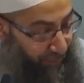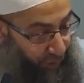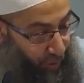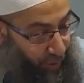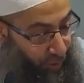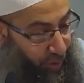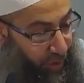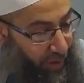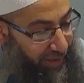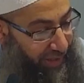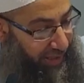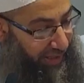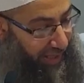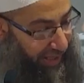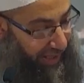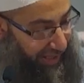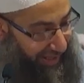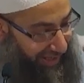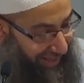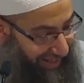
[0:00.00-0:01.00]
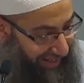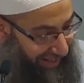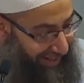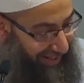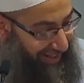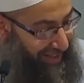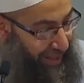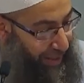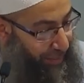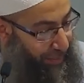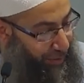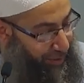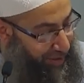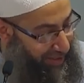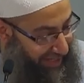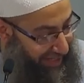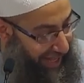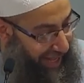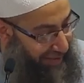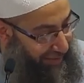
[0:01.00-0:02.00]
forward and they put
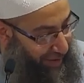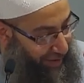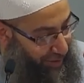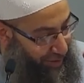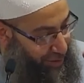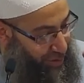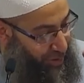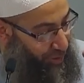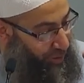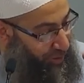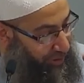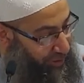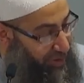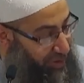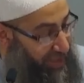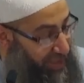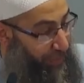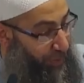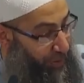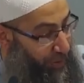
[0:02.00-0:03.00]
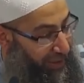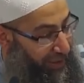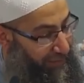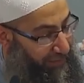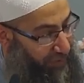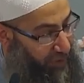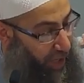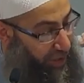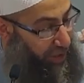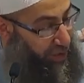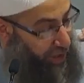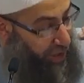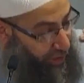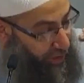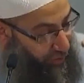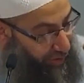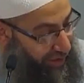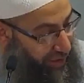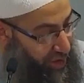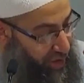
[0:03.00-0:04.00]
Islam on their shoulders. They put a
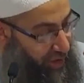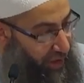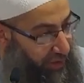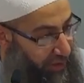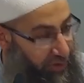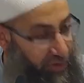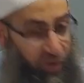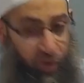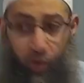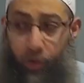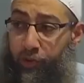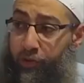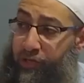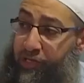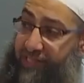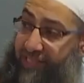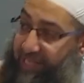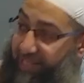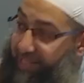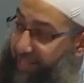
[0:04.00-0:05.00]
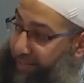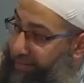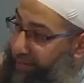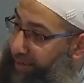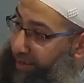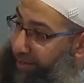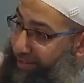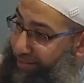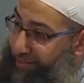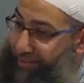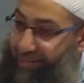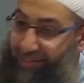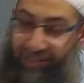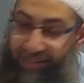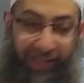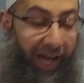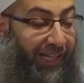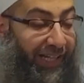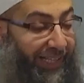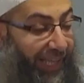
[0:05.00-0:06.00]
generation on their shoulders and say, get on,
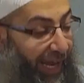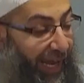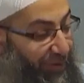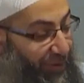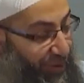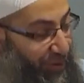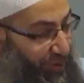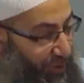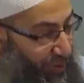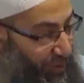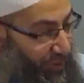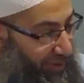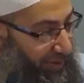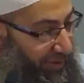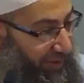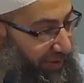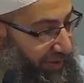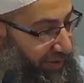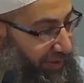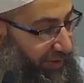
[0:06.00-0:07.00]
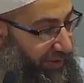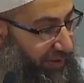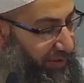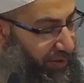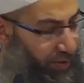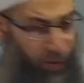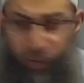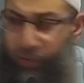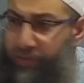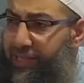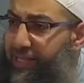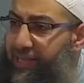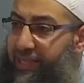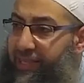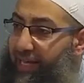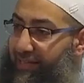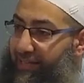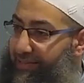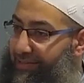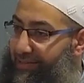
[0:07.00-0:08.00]
I'll carry you. Who did
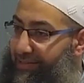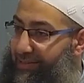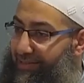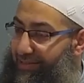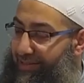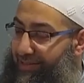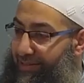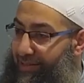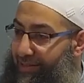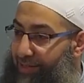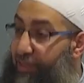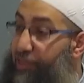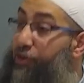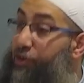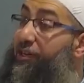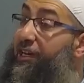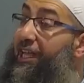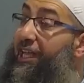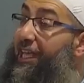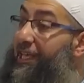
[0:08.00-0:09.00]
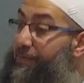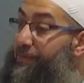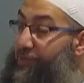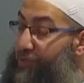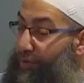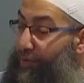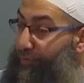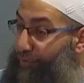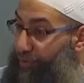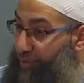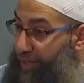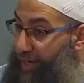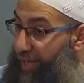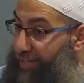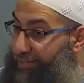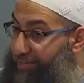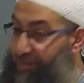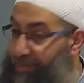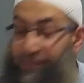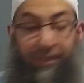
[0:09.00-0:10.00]
that? Their names are
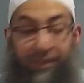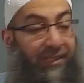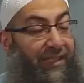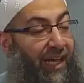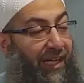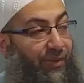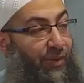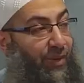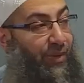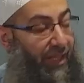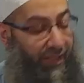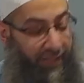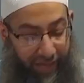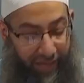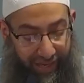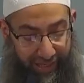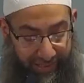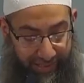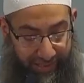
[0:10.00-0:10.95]
forgotten, but not with Allah